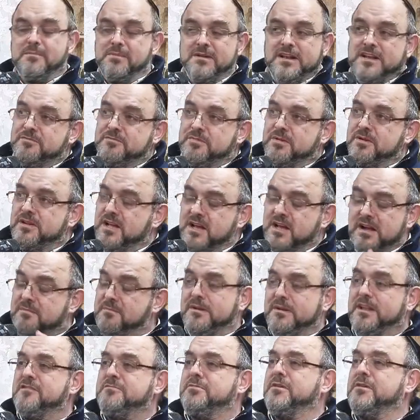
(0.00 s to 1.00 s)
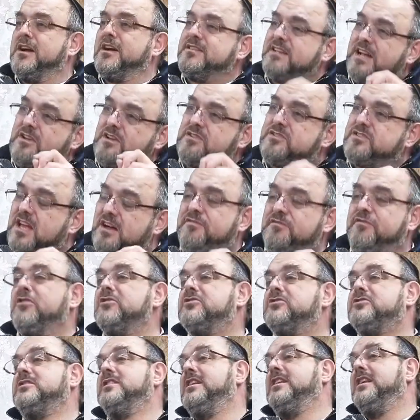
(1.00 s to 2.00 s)
Unbelievable, unbelievable. Because I'll say,
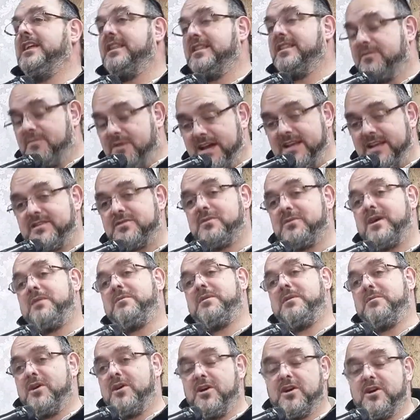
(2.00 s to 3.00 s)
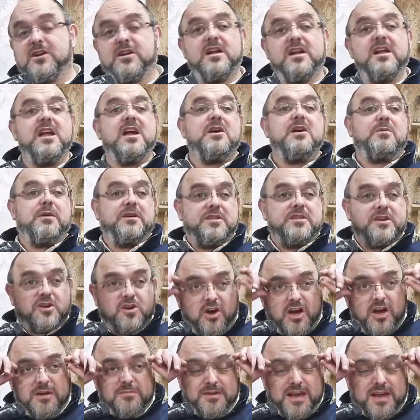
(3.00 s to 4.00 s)
unfortunately, the way we work, when the
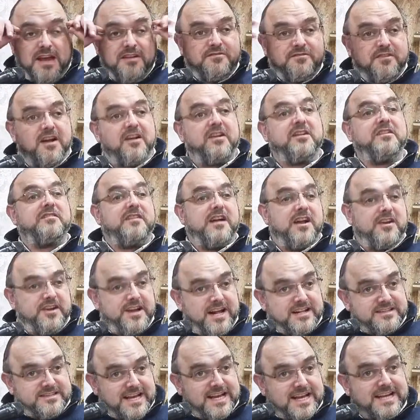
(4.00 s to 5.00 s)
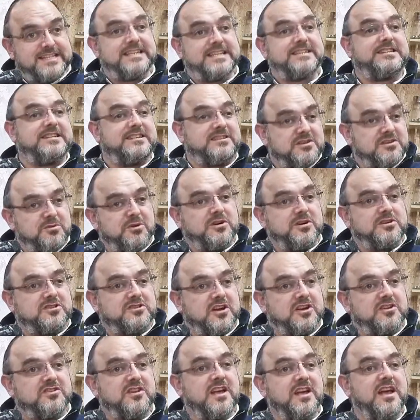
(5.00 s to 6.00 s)
Goyim get very, very antagonistic towards
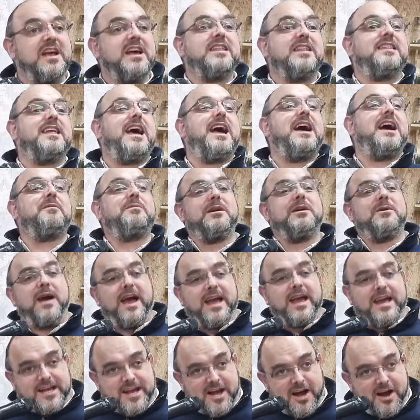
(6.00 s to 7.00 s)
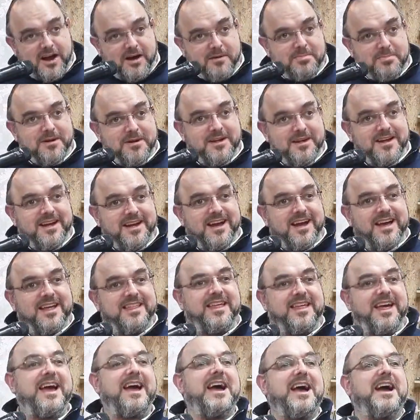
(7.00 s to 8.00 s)
us, then we wake up,
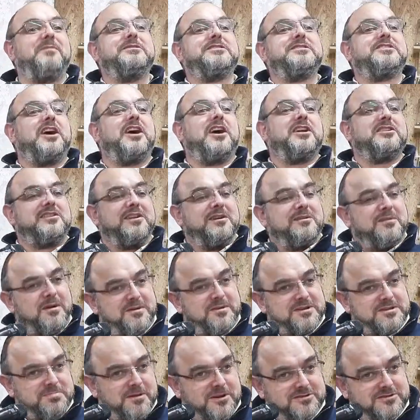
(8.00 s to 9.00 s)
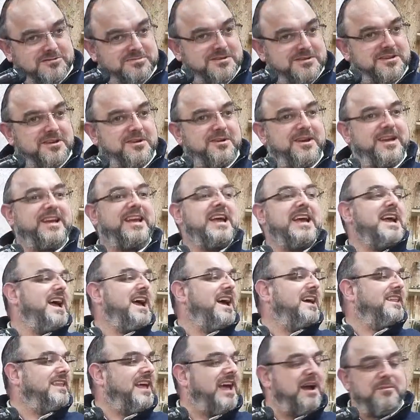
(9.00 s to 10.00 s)
and then we start doing what we're supposed to be doing,
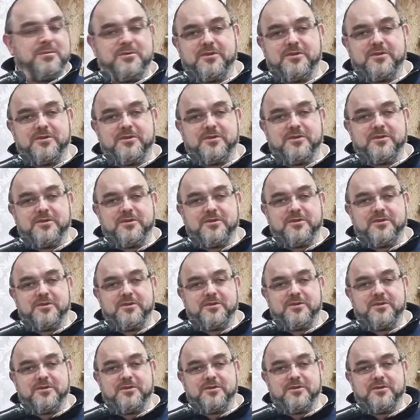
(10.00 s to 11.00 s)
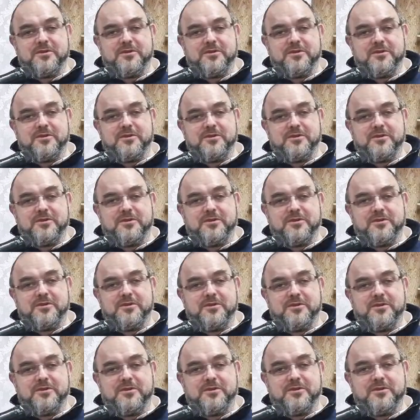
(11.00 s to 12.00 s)
and then we remember there's only one address to turn
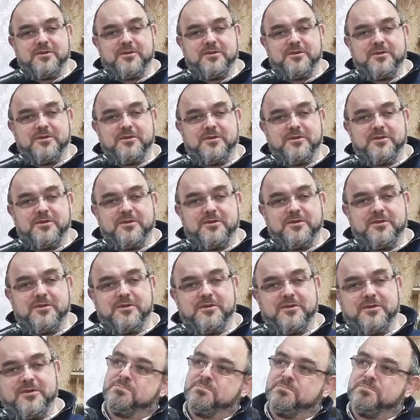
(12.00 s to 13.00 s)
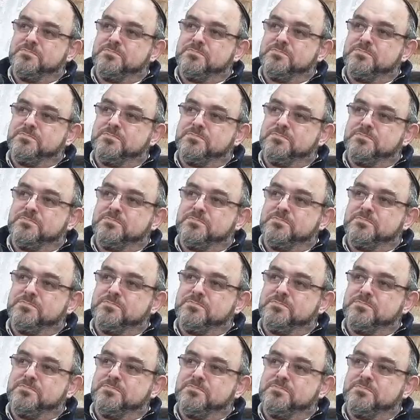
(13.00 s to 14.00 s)
to, turn to HaKadosh Baruch Hu.
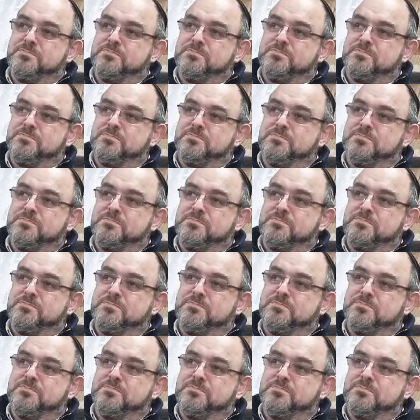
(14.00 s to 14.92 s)
It's very, very powerful.